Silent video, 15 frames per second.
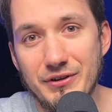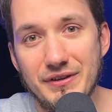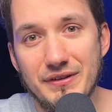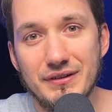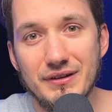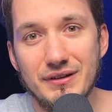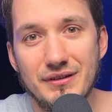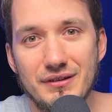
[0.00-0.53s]

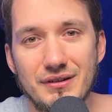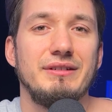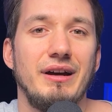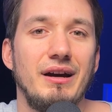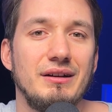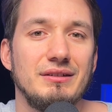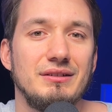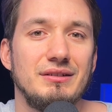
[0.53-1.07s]
instance,
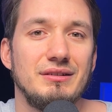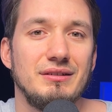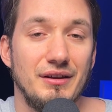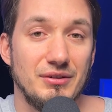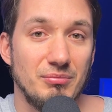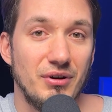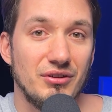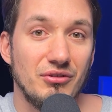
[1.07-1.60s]
Tact, a
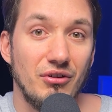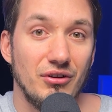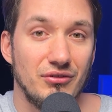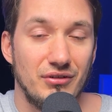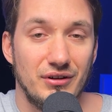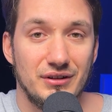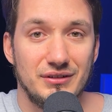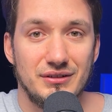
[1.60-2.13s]
smart
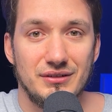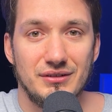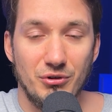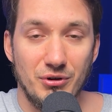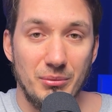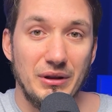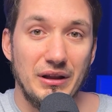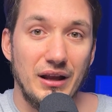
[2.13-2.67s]
contract
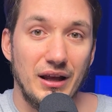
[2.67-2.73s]
programming